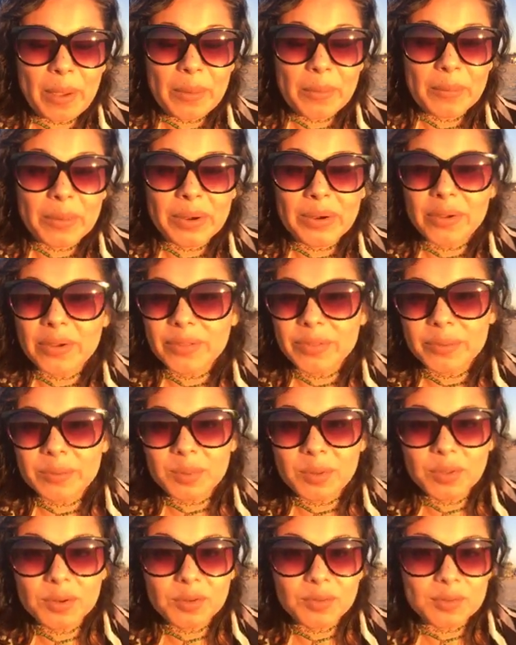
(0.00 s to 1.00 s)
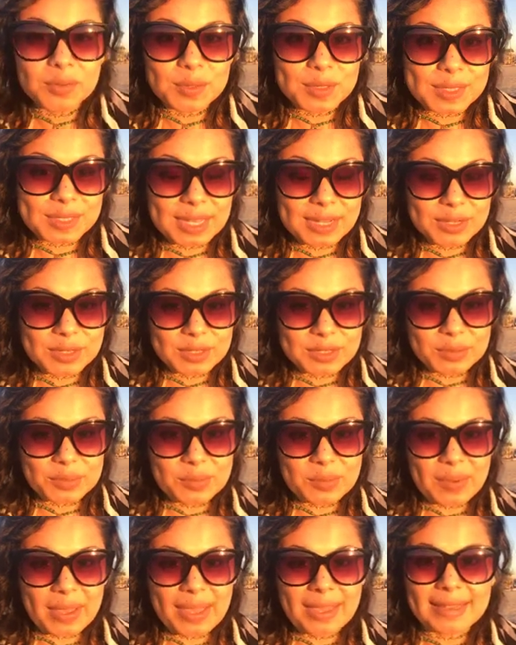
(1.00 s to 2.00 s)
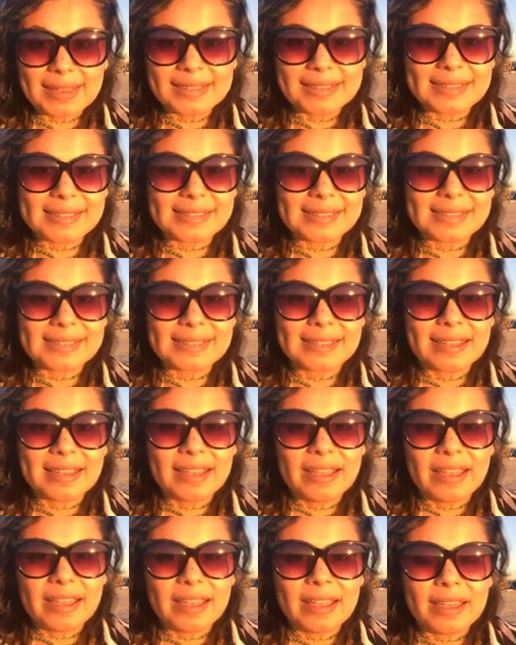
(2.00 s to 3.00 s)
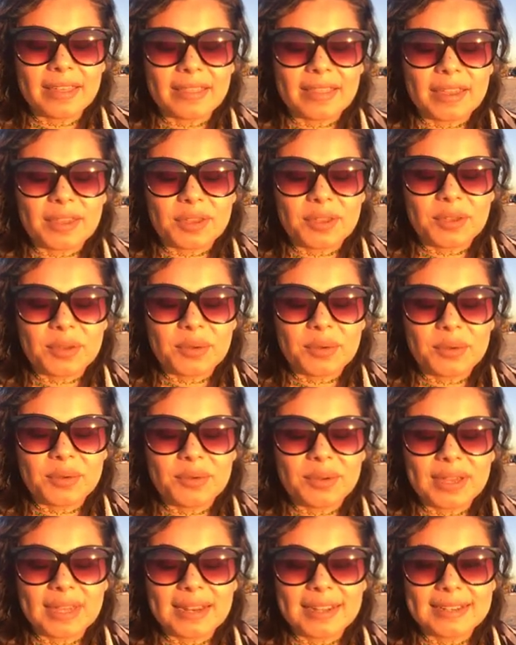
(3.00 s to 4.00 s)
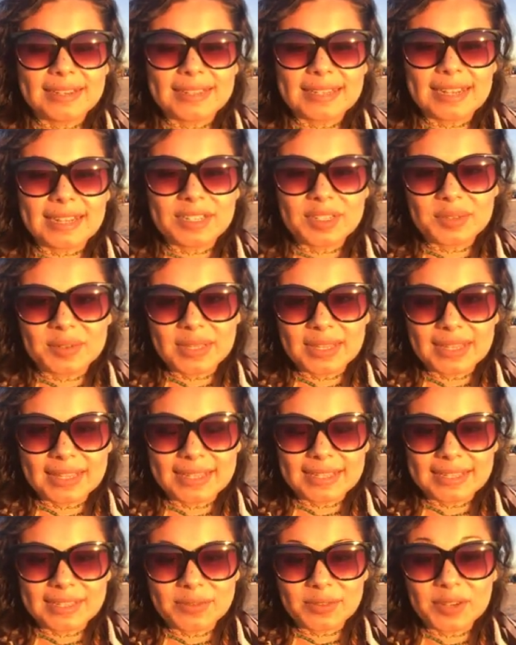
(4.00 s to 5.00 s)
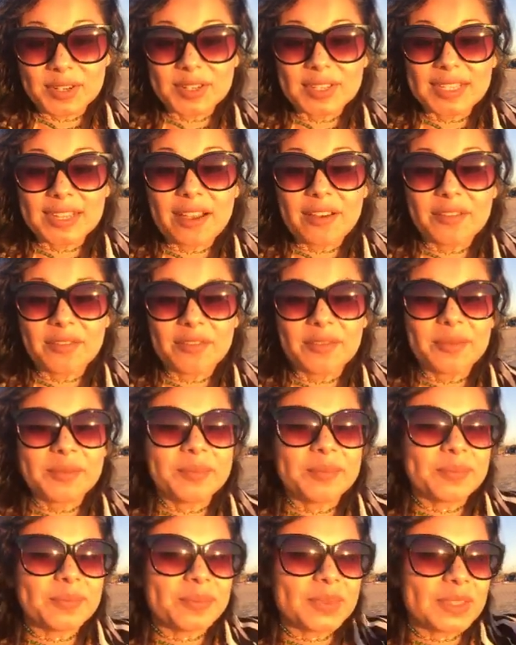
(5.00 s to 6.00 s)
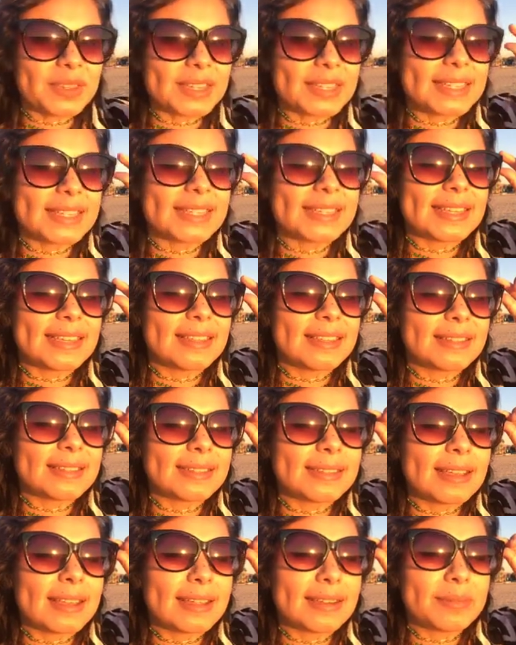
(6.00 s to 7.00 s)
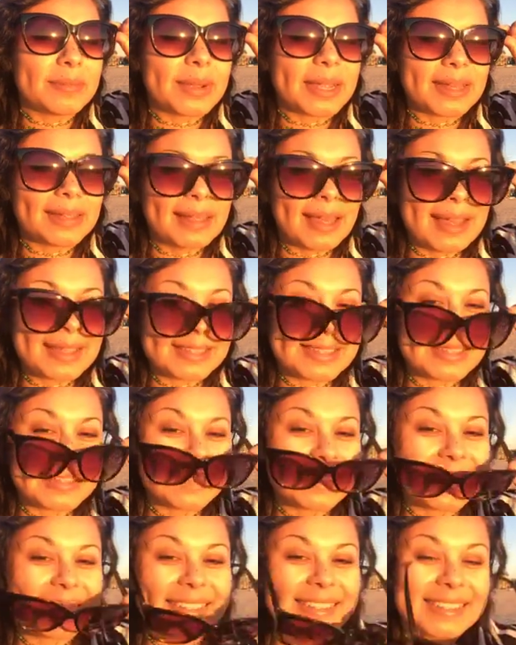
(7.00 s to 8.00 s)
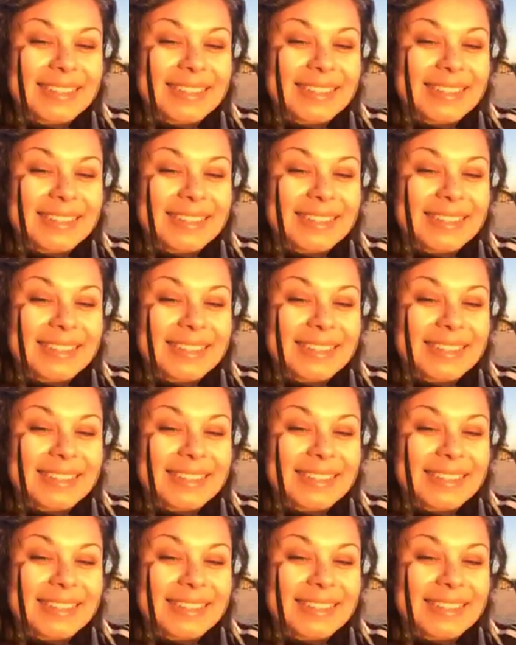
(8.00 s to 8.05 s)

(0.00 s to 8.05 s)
What are all the beautiful sensual ways that you get in touch with this for yourself? And you can see the sun in my glasses.